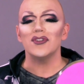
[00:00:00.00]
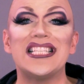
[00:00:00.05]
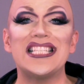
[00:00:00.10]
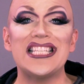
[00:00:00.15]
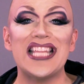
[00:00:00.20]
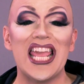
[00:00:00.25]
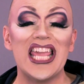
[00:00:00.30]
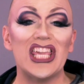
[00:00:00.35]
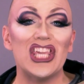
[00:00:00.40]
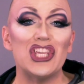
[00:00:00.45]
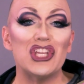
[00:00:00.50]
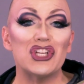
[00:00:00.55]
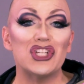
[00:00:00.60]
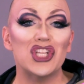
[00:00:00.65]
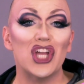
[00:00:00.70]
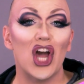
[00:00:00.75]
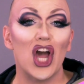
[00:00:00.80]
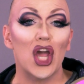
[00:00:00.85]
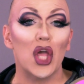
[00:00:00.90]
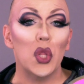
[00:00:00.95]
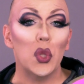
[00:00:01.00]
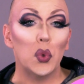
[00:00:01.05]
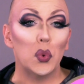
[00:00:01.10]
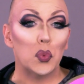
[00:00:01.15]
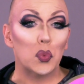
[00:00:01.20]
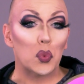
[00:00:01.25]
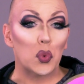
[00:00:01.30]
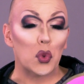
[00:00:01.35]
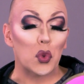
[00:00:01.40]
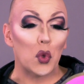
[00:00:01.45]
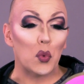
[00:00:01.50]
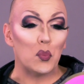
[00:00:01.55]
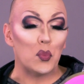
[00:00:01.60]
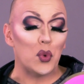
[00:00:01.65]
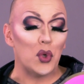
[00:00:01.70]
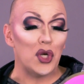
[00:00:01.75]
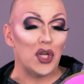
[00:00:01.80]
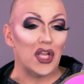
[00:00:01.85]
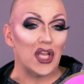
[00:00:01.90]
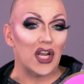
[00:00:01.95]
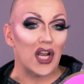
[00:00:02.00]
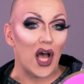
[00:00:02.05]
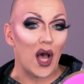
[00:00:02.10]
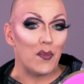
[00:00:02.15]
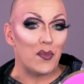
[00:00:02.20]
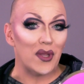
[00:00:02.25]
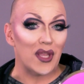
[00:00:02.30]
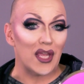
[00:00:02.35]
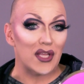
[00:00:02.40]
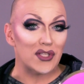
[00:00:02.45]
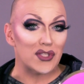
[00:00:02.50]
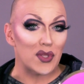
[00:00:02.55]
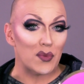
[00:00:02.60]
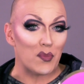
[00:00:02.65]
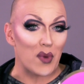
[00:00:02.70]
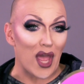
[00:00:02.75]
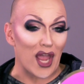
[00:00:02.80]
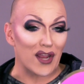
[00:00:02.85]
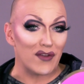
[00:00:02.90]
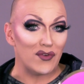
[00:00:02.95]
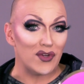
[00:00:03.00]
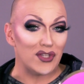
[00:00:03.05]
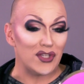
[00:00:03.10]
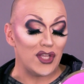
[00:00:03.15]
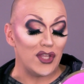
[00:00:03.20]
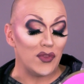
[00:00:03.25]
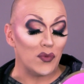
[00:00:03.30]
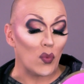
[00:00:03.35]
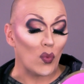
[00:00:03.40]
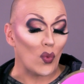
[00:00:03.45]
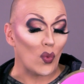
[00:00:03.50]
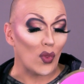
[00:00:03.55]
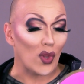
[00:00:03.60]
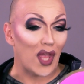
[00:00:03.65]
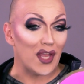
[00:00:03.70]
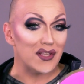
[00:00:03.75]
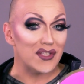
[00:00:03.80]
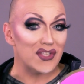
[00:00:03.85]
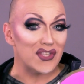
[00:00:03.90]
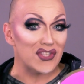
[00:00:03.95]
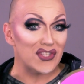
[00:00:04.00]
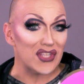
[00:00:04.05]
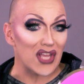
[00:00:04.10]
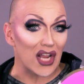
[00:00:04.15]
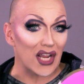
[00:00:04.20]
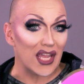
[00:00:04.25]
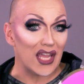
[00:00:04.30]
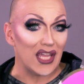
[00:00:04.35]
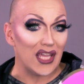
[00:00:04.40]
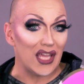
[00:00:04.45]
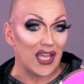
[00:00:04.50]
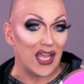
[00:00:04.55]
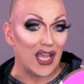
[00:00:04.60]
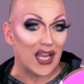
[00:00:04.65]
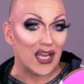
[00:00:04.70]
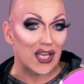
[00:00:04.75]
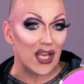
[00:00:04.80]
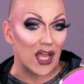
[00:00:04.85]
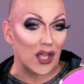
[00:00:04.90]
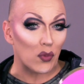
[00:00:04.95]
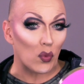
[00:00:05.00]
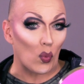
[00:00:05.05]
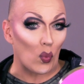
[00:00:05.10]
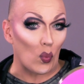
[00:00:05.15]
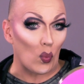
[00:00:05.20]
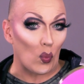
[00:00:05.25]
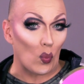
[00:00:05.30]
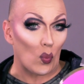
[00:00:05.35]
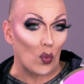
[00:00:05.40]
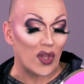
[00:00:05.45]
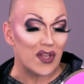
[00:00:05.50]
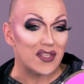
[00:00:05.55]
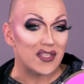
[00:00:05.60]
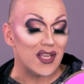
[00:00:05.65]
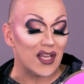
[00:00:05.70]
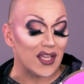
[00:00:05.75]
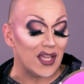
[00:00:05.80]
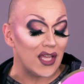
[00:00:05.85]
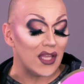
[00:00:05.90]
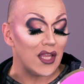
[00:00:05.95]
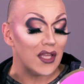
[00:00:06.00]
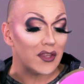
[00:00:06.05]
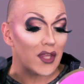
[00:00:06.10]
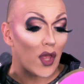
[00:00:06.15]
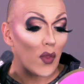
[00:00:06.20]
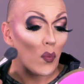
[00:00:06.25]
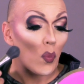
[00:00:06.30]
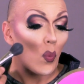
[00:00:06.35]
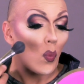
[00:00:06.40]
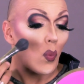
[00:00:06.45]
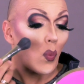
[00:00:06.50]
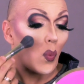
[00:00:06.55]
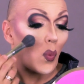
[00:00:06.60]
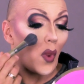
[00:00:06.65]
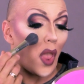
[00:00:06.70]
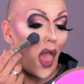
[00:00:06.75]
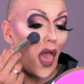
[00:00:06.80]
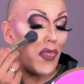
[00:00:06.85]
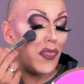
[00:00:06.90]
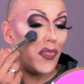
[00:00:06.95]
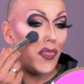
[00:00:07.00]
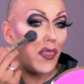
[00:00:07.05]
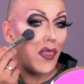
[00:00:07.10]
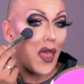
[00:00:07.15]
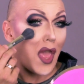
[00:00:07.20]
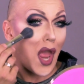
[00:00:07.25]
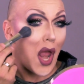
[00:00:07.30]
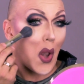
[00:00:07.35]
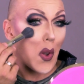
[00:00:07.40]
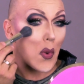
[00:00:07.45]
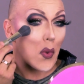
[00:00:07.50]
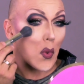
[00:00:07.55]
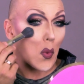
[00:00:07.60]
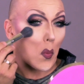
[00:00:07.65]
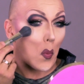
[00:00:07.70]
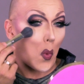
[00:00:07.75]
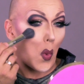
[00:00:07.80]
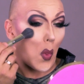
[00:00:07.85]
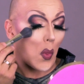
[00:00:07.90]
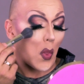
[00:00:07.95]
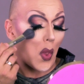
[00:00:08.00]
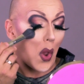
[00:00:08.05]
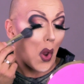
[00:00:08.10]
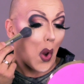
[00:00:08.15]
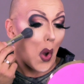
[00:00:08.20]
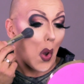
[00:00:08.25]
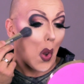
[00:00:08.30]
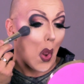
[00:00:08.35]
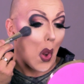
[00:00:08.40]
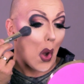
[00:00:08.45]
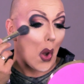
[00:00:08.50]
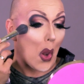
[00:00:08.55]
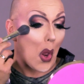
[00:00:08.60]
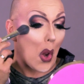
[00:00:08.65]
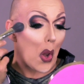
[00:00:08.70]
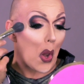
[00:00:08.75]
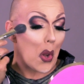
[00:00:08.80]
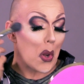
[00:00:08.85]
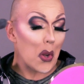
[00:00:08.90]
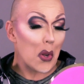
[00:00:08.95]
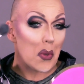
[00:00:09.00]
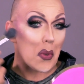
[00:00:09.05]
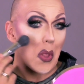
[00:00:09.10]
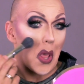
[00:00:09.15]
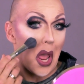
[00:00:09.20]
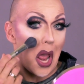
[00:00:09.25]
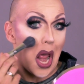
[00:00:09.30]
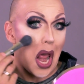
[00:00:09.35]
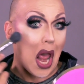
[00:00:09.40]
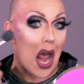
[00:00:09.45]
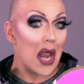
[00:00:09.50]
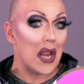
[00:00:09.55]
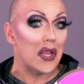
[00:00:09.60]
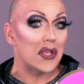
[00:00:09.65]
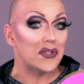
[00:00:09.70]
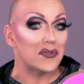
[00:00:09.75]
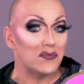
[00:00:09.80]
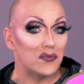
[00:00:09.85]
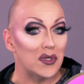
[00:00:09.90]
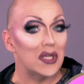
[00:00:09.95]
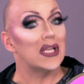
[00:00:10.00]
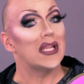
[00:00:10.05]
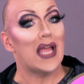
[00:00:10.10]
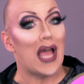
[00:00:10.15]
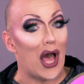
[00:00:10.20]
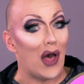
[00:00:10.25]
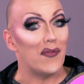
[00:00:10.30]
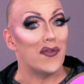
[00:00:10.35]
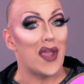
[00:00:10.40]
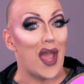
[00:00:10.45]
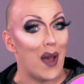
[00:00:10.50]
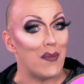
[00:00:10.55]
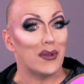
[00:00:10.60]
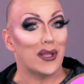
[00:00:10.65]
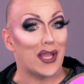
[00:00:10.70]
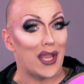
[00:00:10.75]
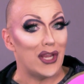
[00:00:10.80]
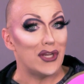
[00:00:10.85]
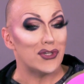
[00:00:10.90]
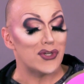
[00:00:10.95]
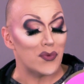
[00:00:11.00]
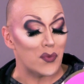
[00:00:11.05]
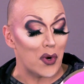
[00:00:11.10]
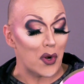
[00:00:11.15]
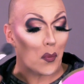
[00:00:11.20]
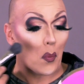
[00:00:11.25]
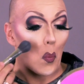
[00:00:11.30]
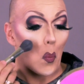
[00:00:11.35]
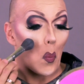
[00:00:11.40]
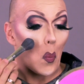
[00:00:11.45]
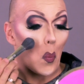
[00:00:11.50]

is just taking your tongue and putting it up against the back of your teeth and sucking in like that, and then you put the highlight on it. That is really how the application works.